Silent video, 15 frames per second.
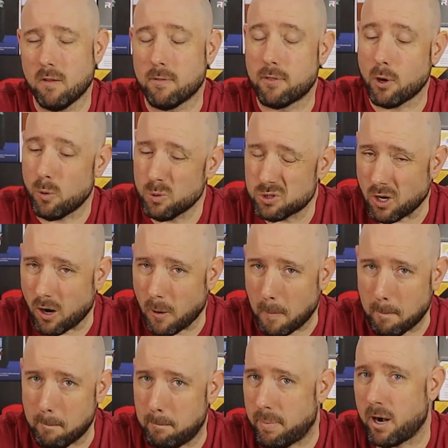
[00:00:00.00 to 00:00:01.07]
Those are
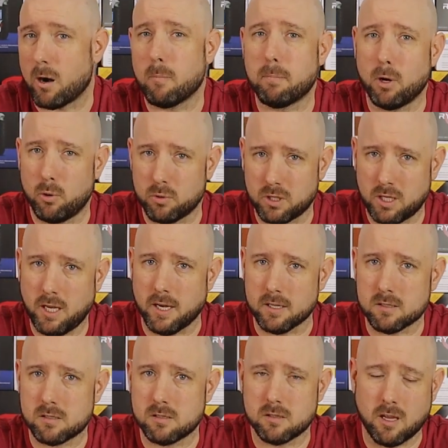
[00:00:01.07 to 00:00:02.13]
bare bone
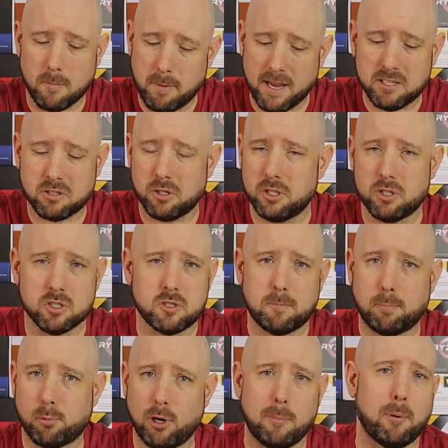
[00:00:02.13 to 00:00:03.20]
kits. They basically
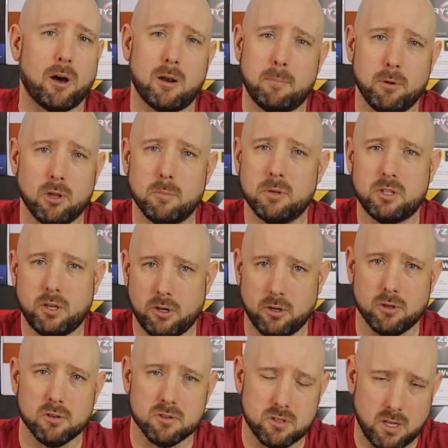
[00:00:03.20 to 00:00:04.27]
just pre-bought a bill of
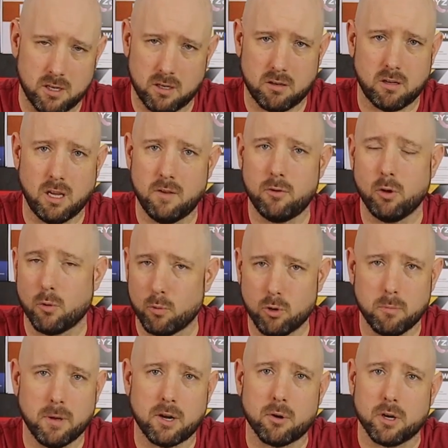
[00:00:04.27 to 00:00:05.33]
materials and gave you a
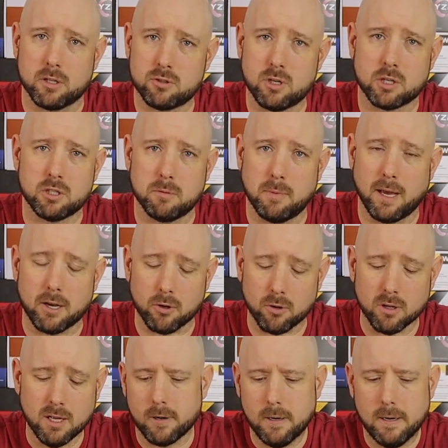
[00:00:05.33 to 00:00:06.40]
rudimentary instruction
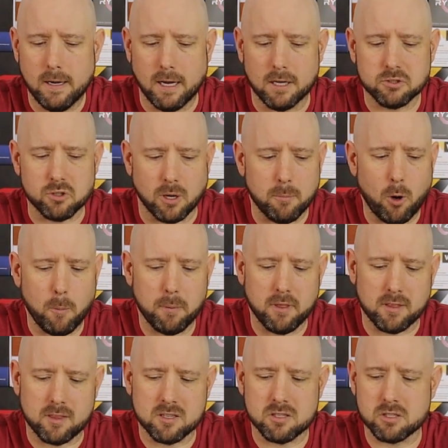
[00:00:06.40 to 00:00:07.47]
manual. Uh, so I'm hoping
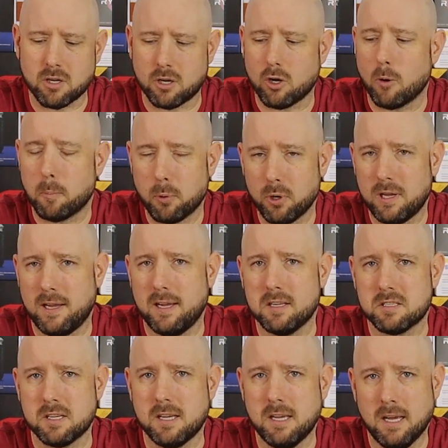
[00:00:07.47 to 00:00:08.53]
that this is gonna go pretty
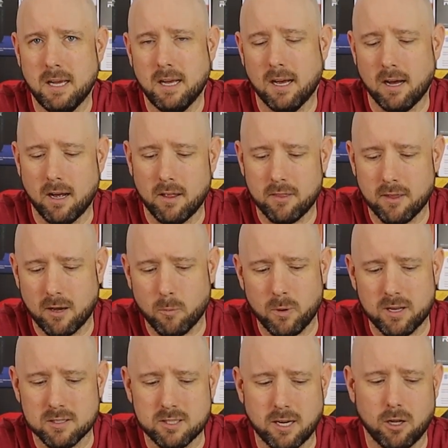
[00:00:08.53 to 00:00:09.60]
easy uh, and then we
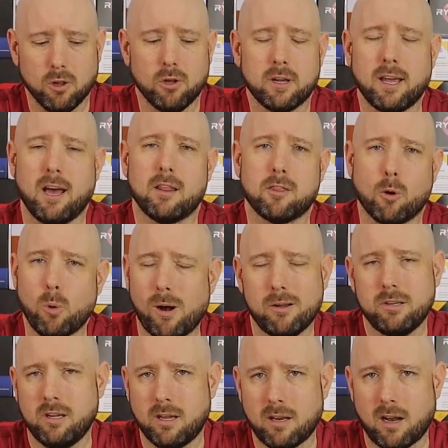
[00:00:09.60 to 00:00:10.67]
can take a look at the
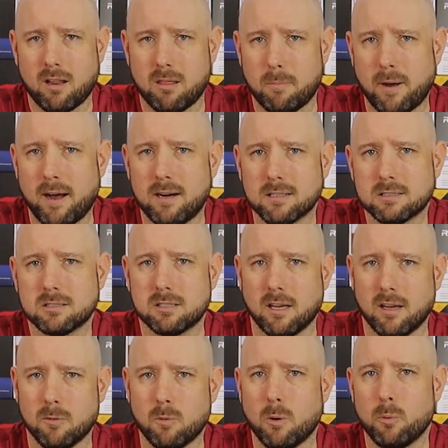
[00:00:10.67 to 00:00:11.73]
quality you get out of the box
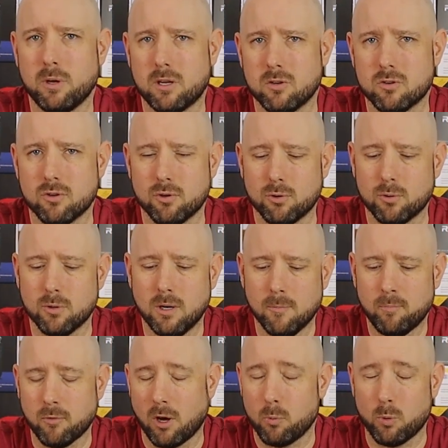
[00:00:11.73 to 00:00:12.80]
and what we can do
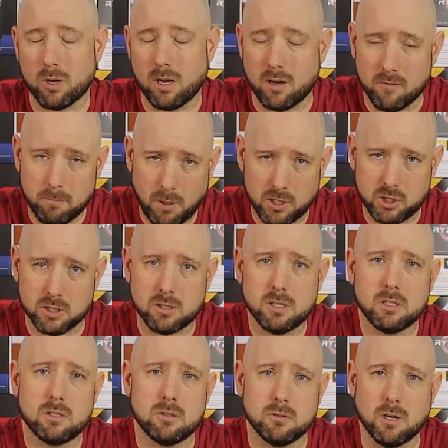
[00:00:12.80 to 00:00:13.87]
on what kind of
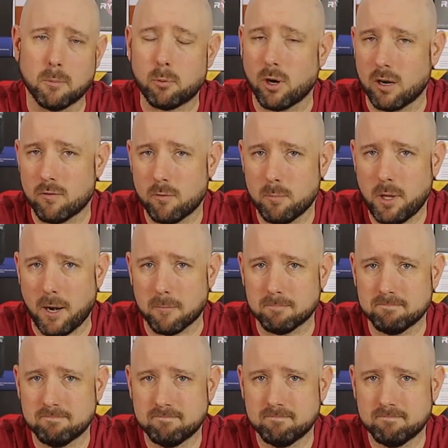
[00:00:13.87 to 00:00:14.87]
budget to upgrade it from there.